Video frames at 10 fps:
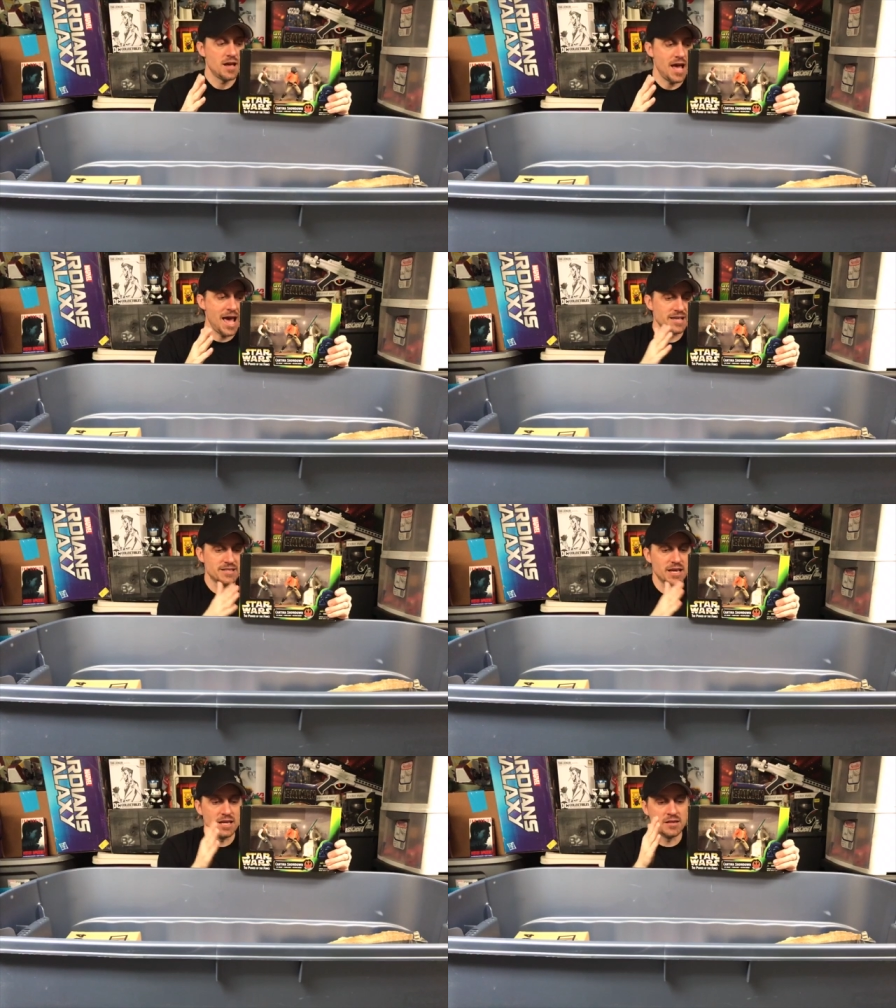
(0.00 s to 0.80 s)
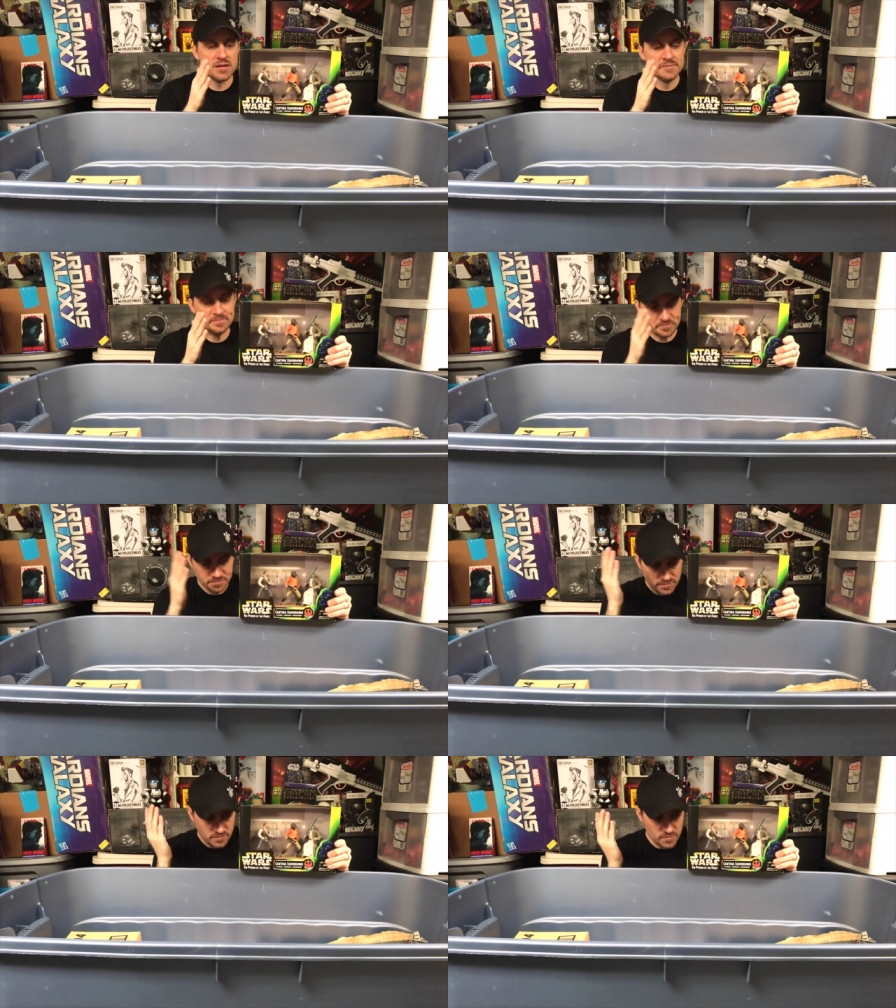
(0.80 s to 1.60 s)
as in...
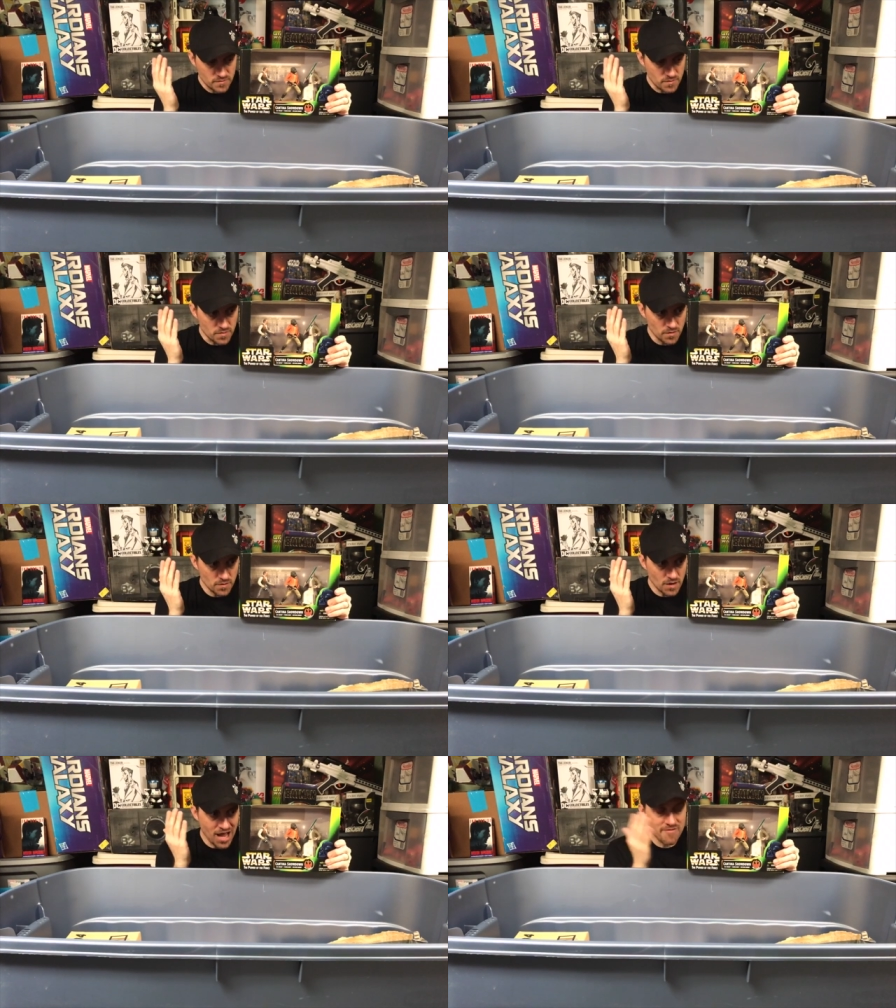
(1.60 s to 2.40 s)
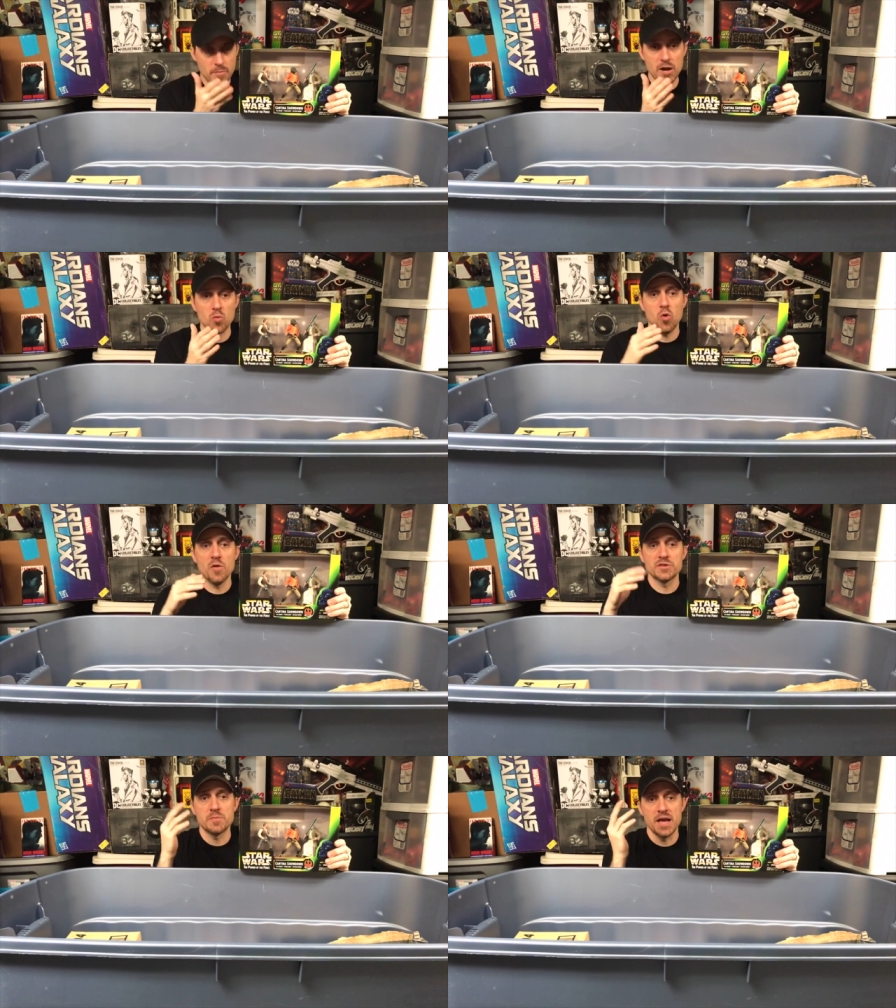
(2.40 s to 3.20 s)
I have a better
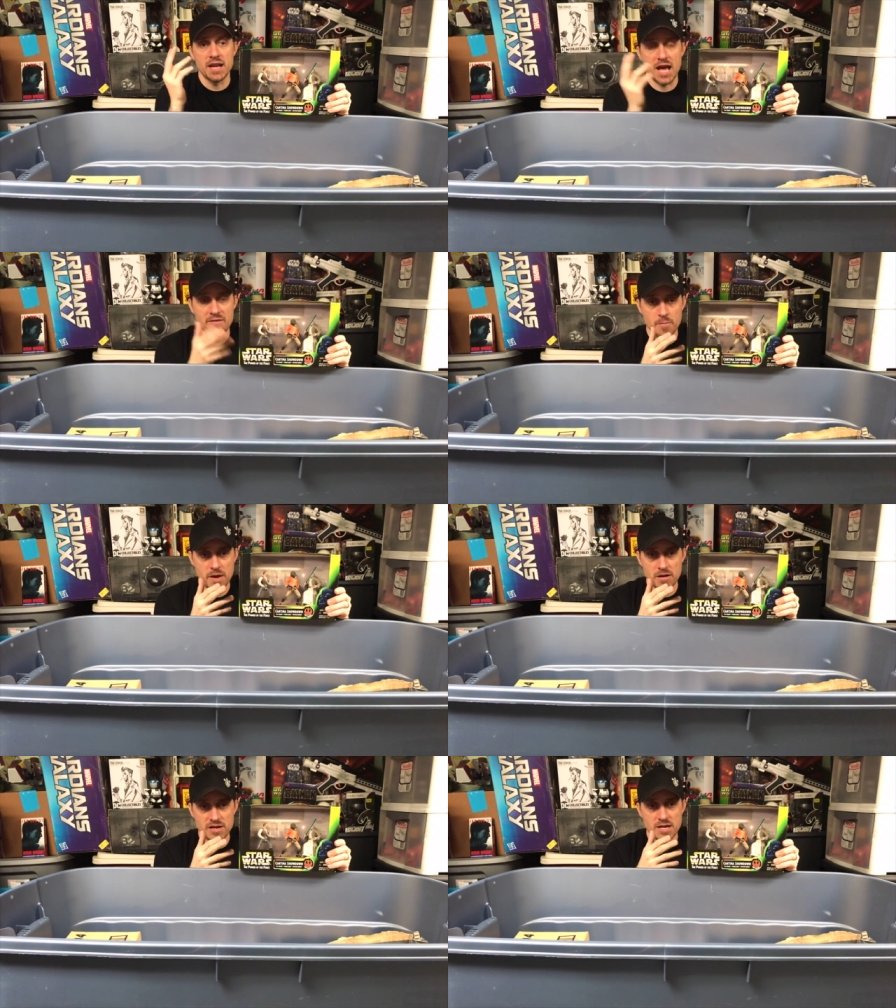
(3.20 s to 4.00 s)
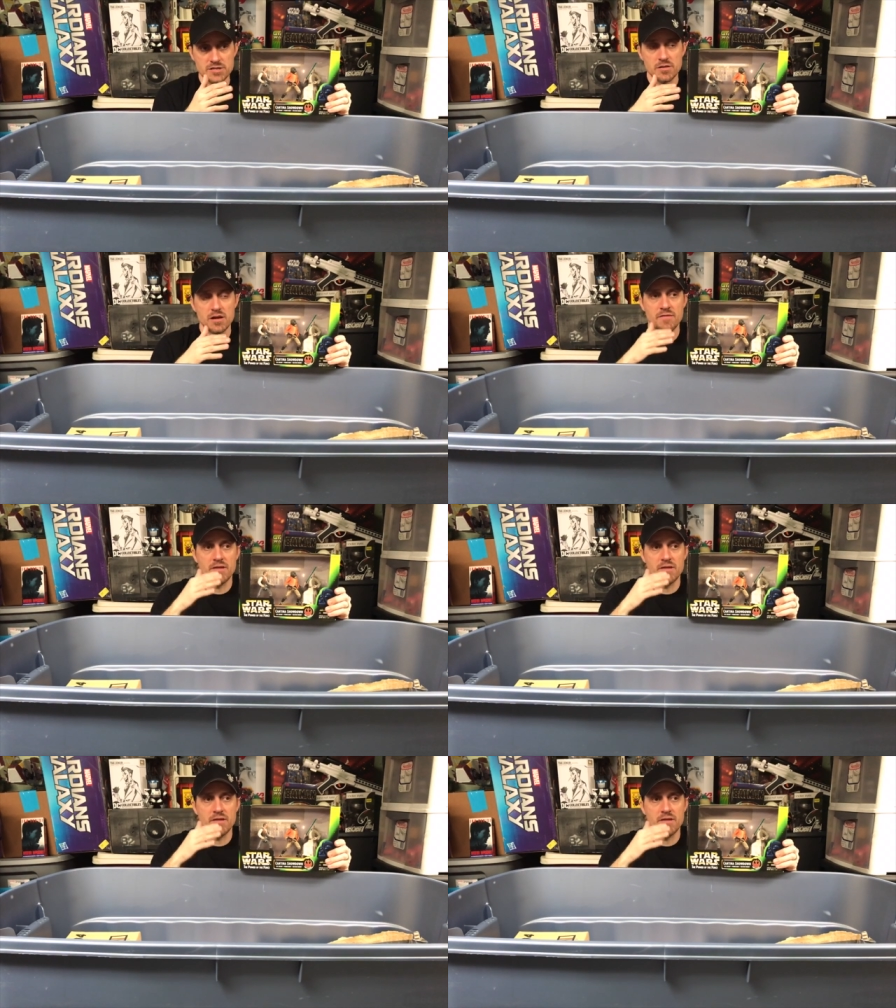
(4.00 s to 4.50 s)
Walrus Man. I have a better Dr.